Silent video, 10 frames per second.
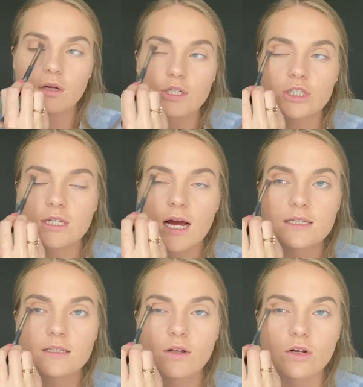It just ties
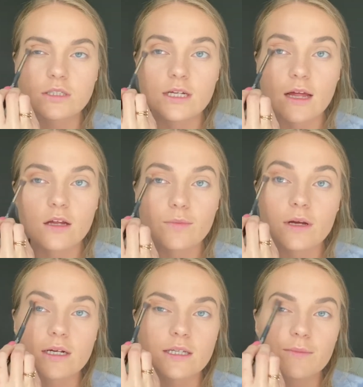the look together
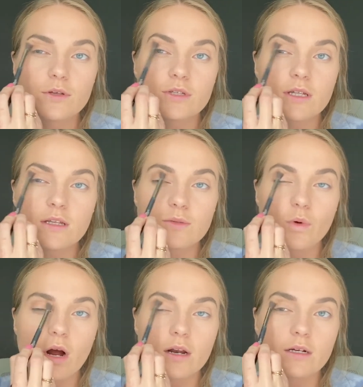because I'm using this
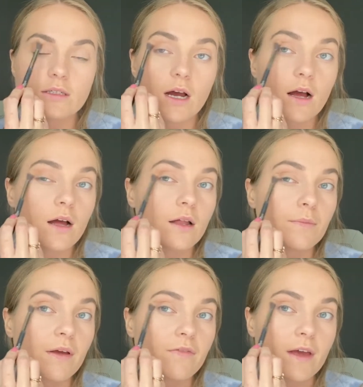product on
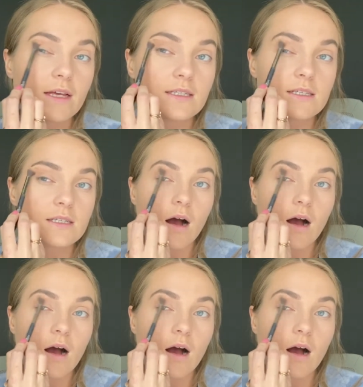my face.